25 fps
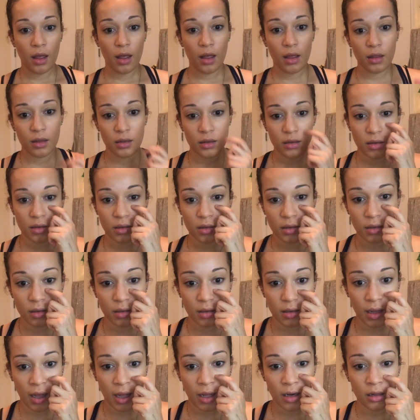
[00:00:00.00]
And
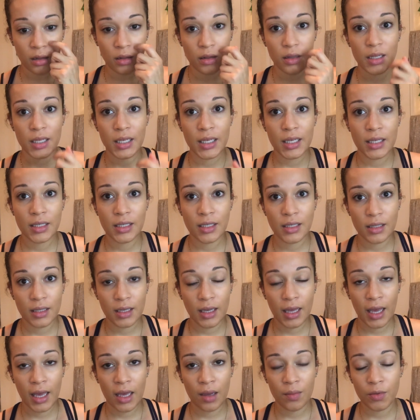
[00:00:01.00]
kind of looking into the
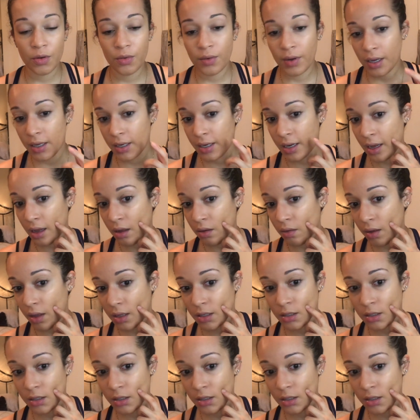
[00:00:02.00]
camera right now,